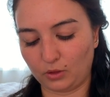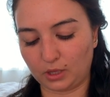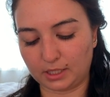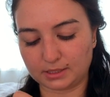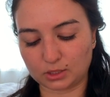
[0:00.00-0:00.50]

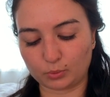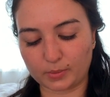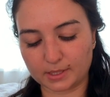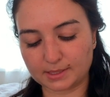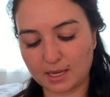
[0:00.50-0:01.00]
let's
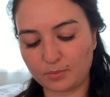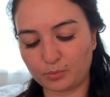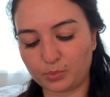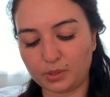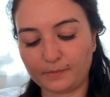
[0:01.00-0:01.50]
open this up.
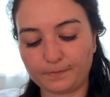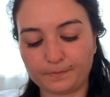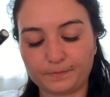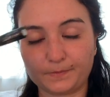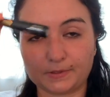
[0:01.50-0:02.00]

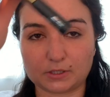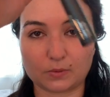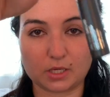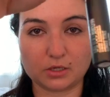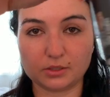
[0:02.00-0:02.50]
So
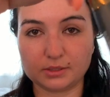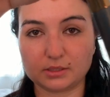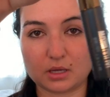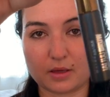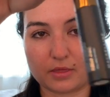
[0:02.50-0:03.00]
here's
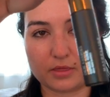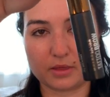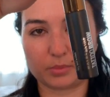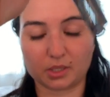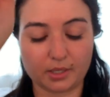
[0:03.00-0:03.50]

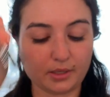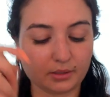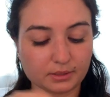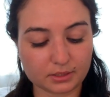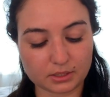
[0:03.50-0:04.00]
the
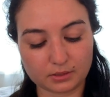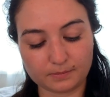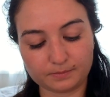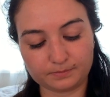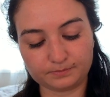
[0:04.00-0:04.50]
product,
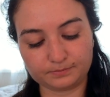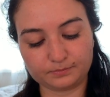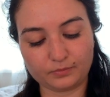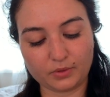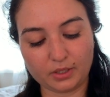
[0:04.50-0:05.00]

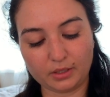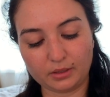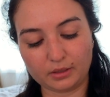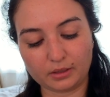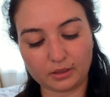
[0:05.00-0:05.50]

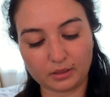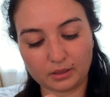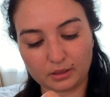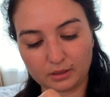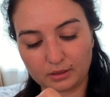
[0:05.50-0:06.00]

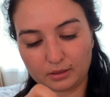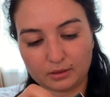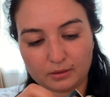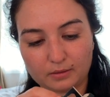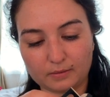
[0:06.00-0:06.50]

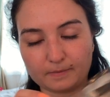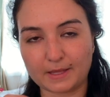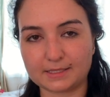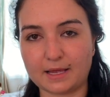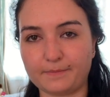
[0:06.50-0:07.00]
and
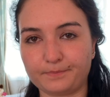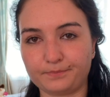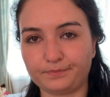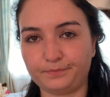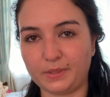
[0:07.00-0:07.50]
that's it.
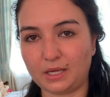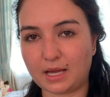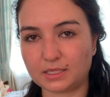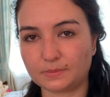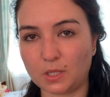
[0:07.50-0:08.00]
Big
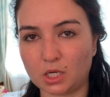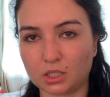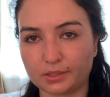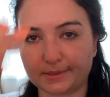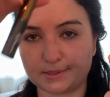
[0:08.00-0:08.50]
ass
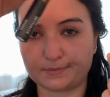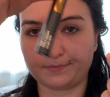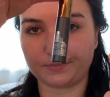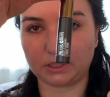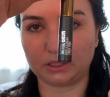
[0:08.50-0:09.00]
box,
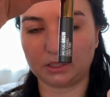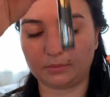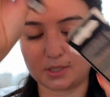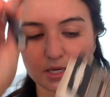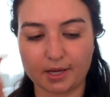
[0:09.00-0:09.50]
little
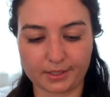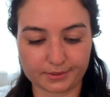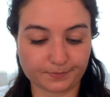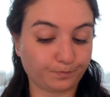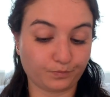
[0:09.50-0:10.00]

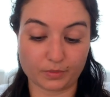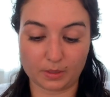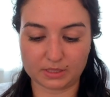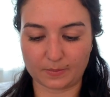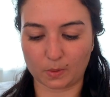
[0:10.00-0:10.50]
product,
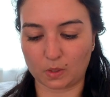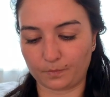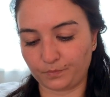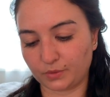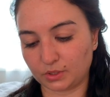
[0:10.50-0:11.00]
typical.
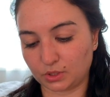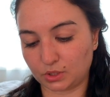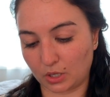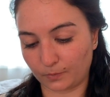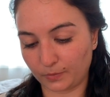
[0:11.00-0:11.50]
So